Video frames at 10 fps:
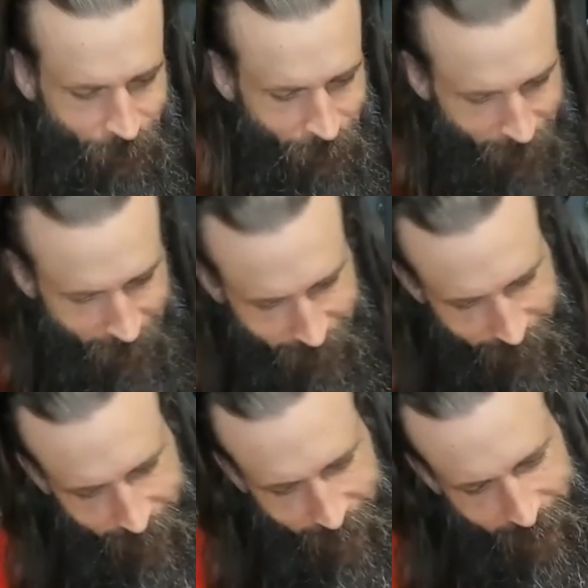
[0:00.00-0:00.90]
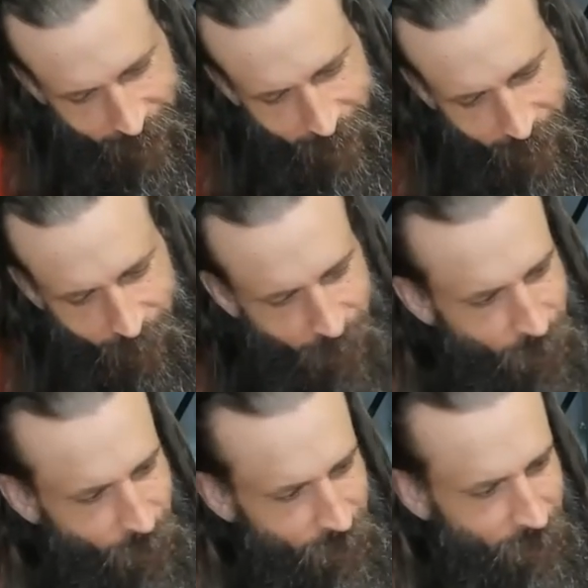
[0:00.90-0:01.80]
It's not, I don't know,
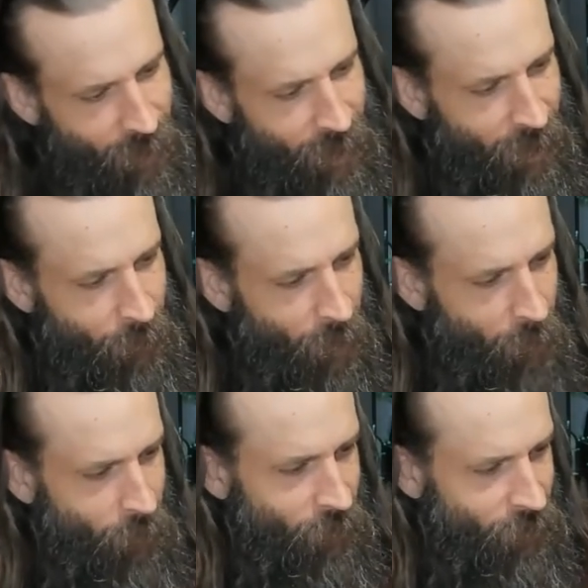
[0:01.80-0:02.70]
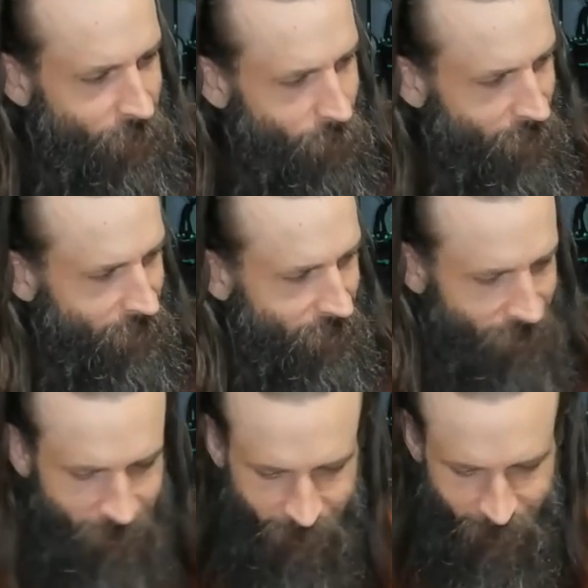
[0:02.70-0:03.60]
even, I'm assuming this is
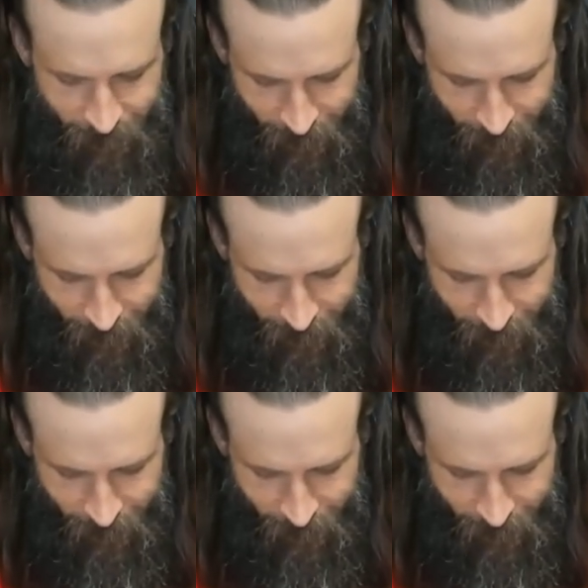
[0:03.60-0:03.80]
just going to get